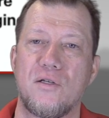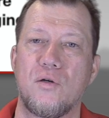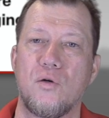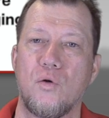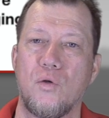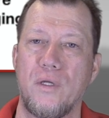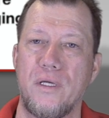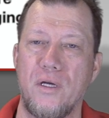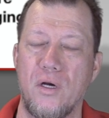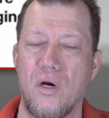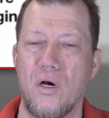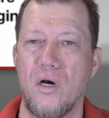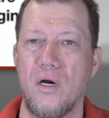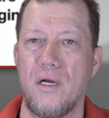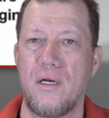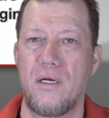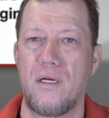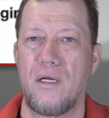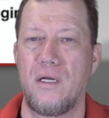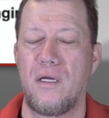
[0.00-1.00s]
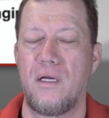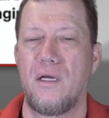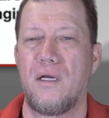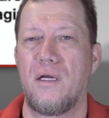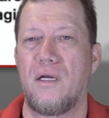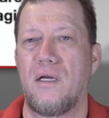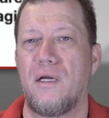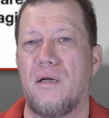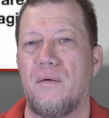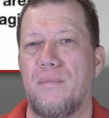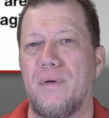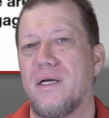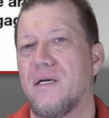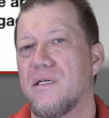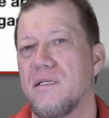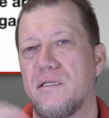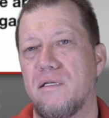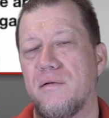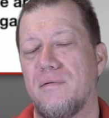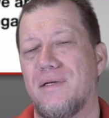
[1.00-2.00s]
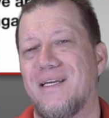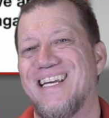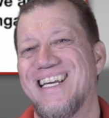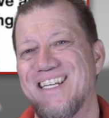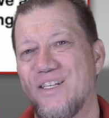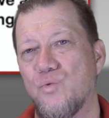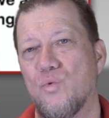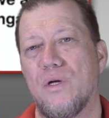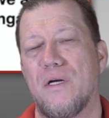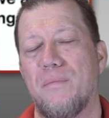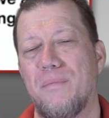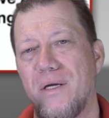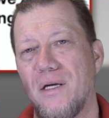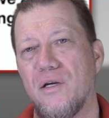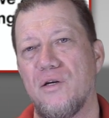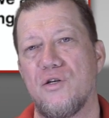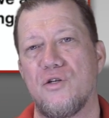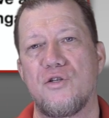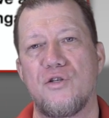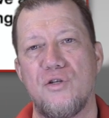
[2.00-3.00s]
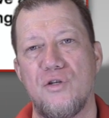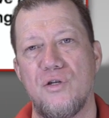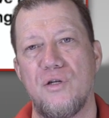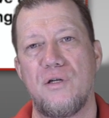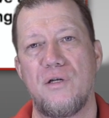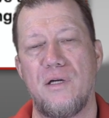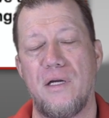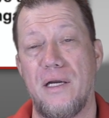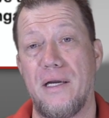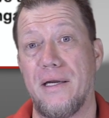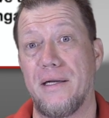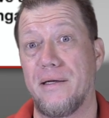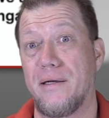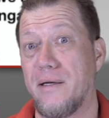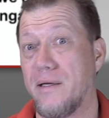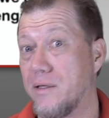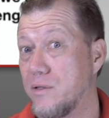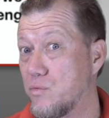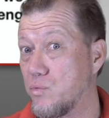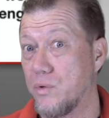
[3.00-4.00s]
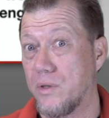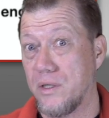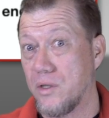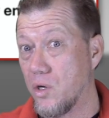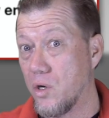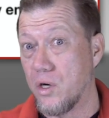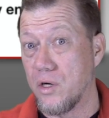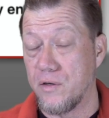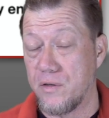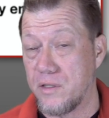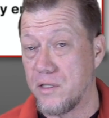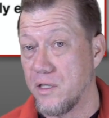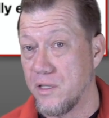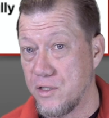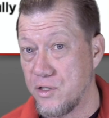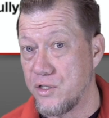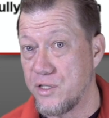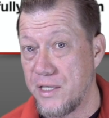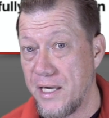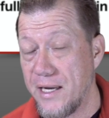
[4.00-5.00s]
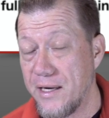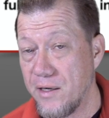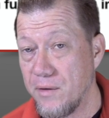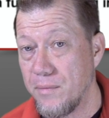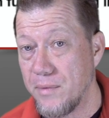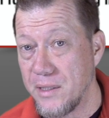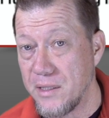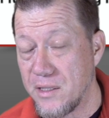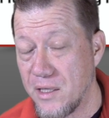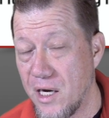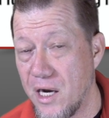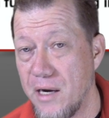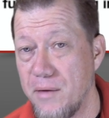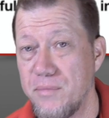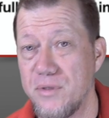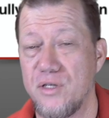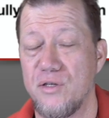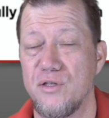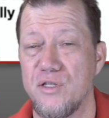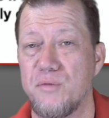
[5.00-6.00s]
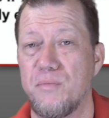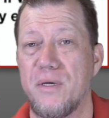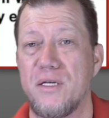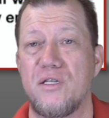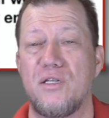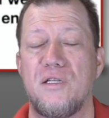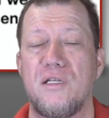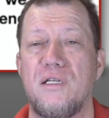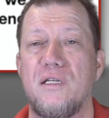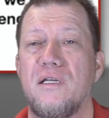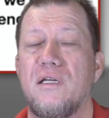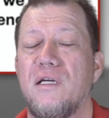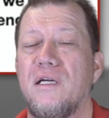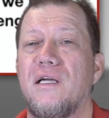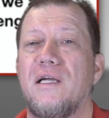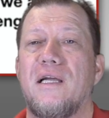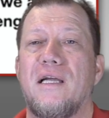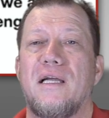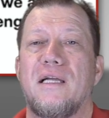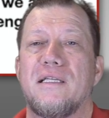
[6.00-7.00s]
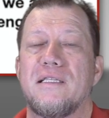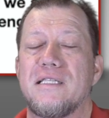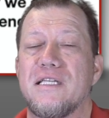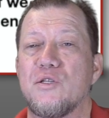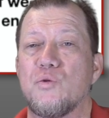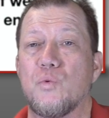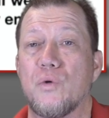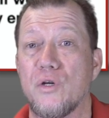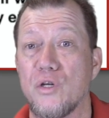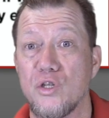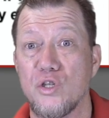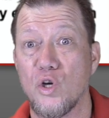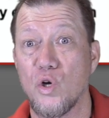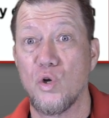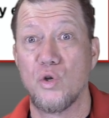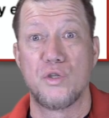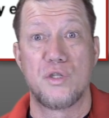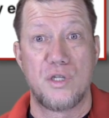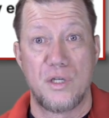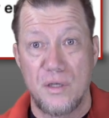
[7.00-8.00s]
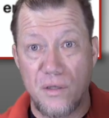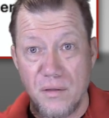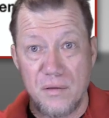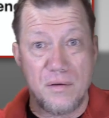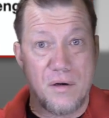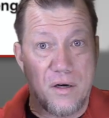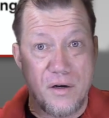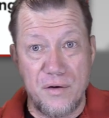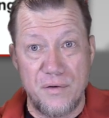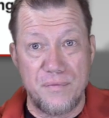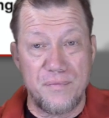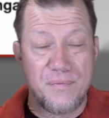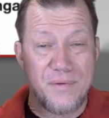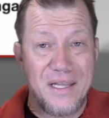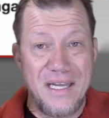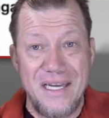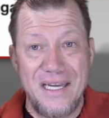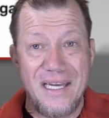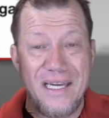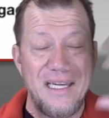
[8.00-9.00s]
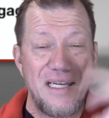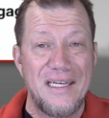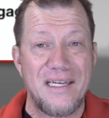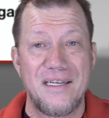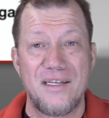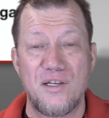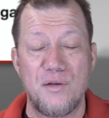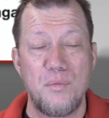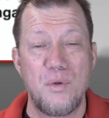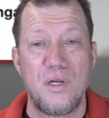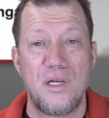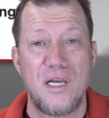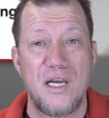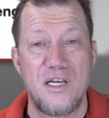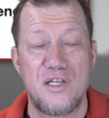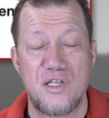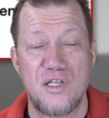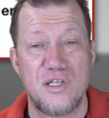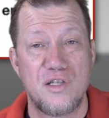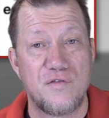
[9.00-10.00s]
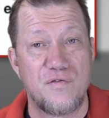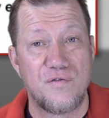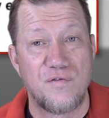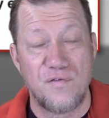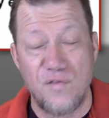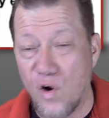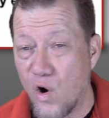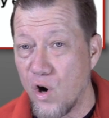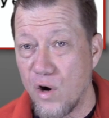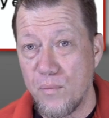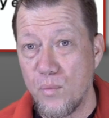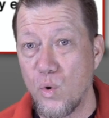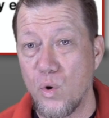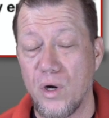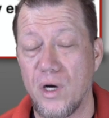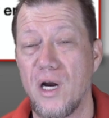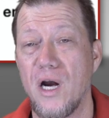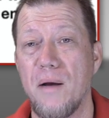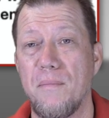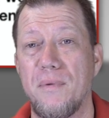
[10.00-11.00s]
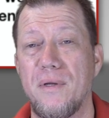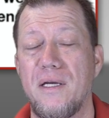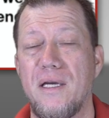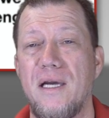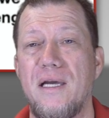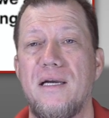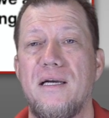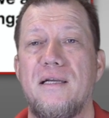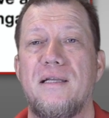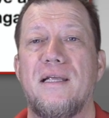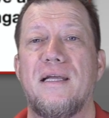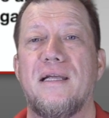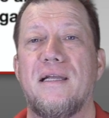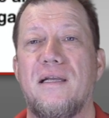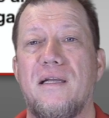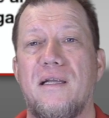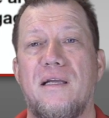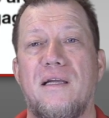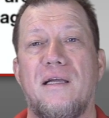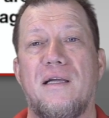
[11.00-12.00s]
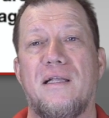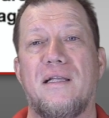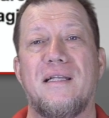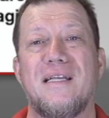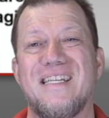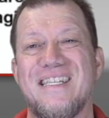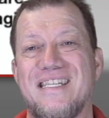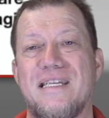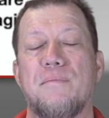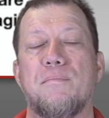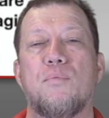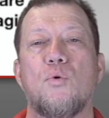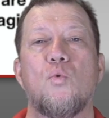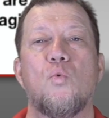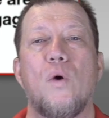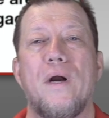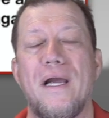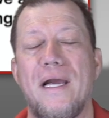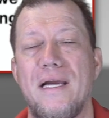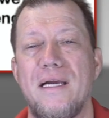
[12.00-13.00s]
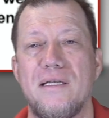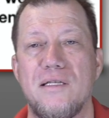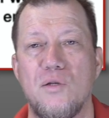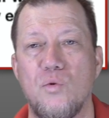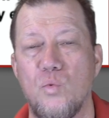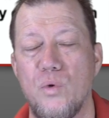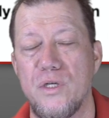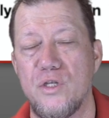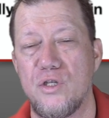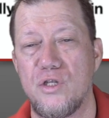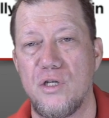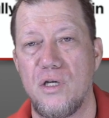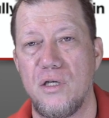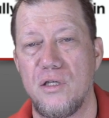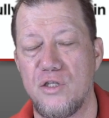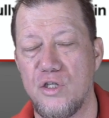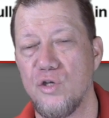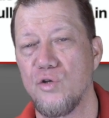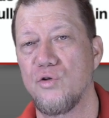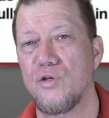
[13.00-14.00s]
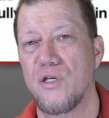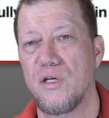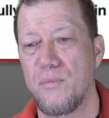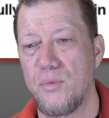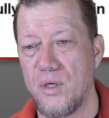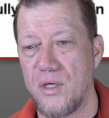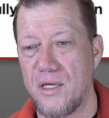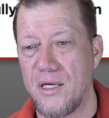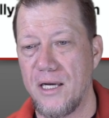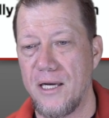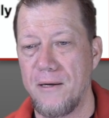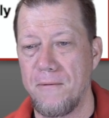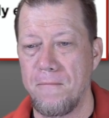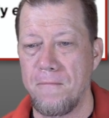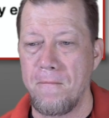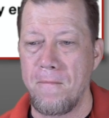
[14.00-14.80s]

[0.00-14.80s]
early on, because kids want to be understood, and it's really hard to understand them at times, especially since we're adults and our thinking and communication is far more complicated than the simple ways in which children communicate.